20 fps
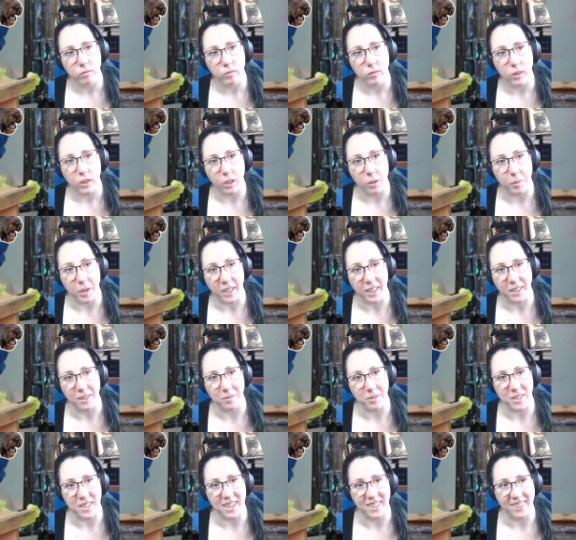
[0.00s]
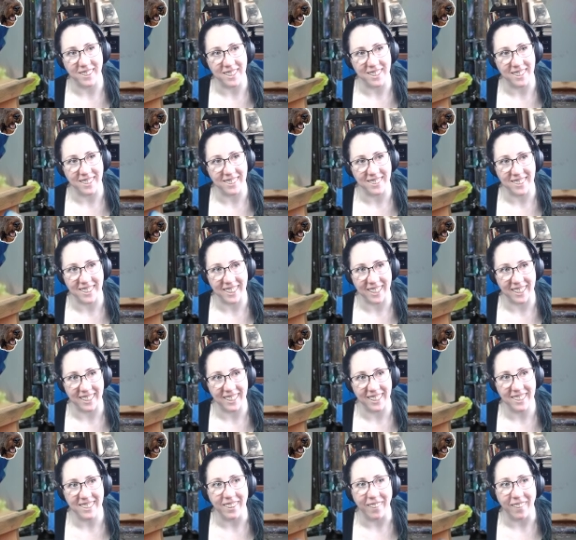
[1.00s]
You're making him snuggly things to cuddle in?